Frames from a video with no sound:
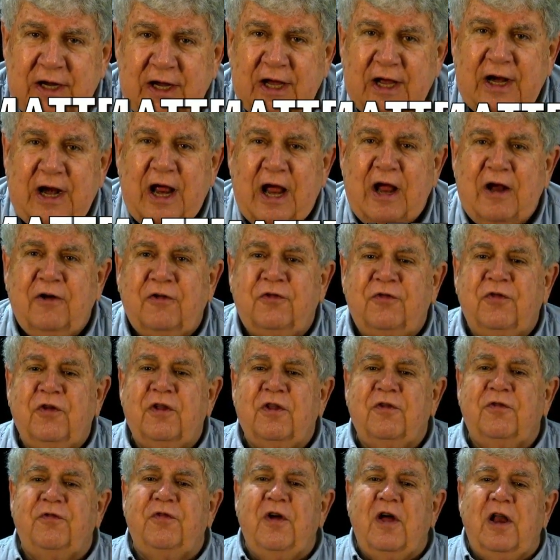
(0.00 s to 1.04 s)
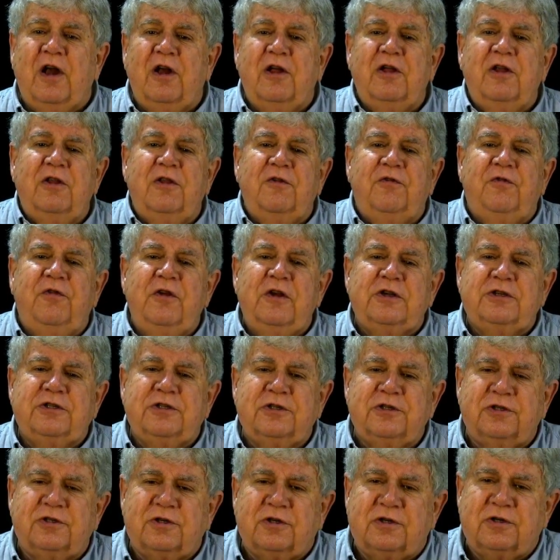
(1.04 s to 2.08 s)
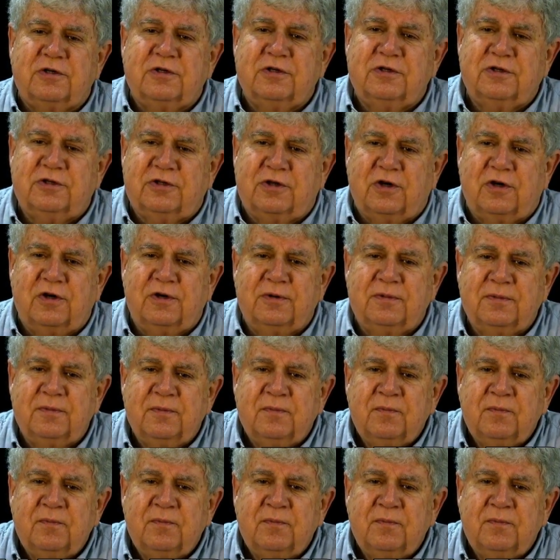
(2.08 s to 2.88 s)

and ask for the fella in the fishing shirt.